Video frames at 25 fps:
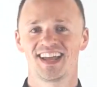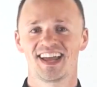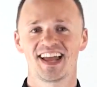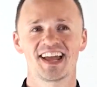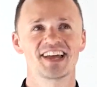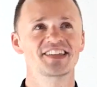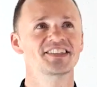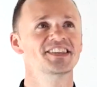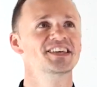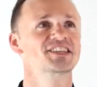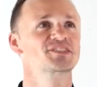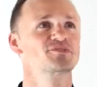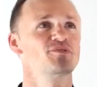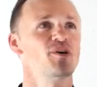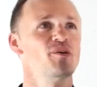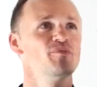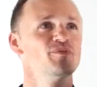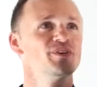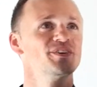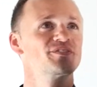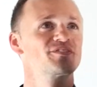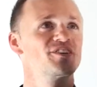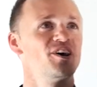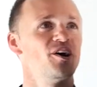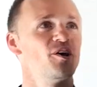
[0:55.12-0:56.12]
In this one,
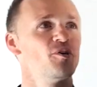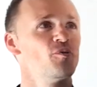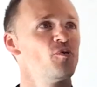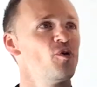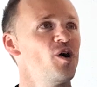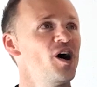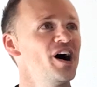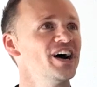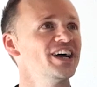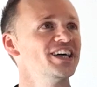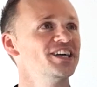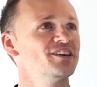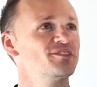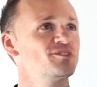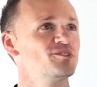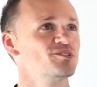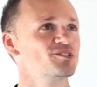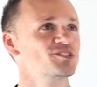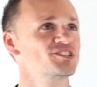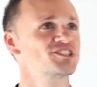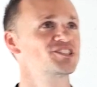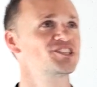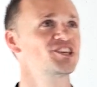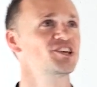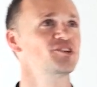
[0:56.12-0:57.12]
we've got y
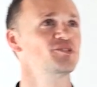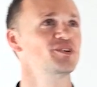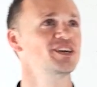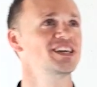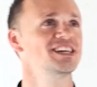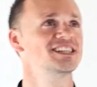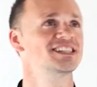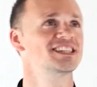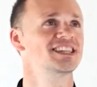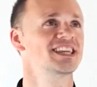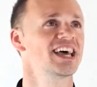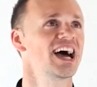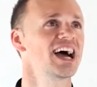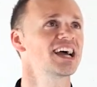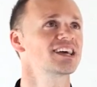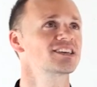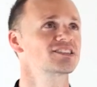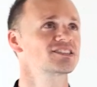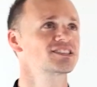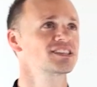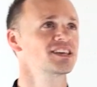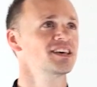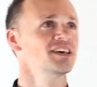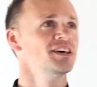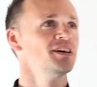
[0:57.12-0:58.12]
equals 2e to the
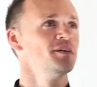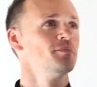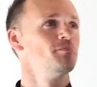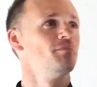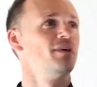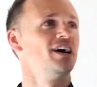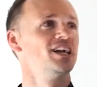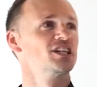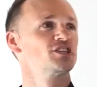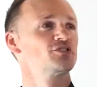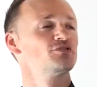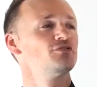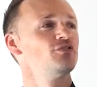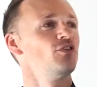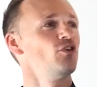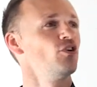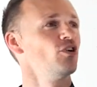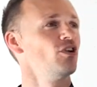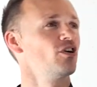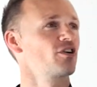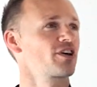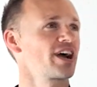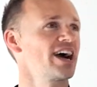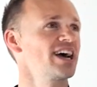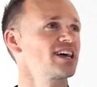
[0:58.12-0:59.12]
x minus
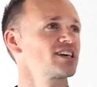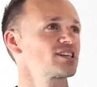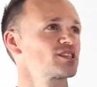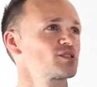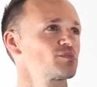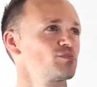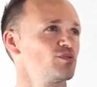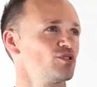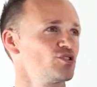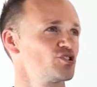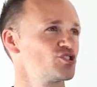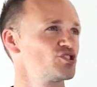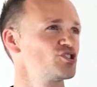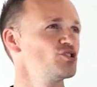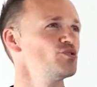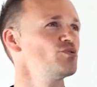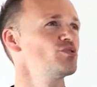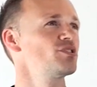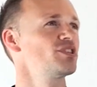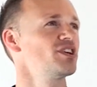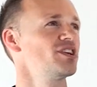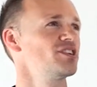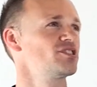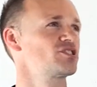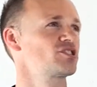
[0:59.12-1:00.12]
4 log x plus
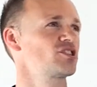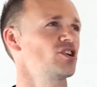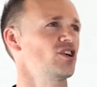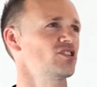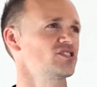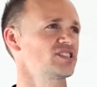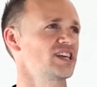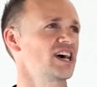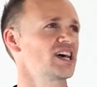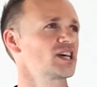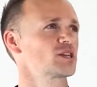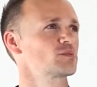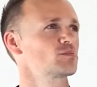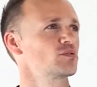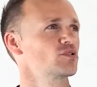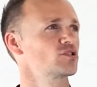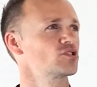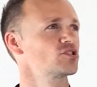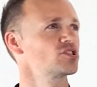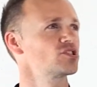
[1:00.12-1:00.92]
2/3 cos x plus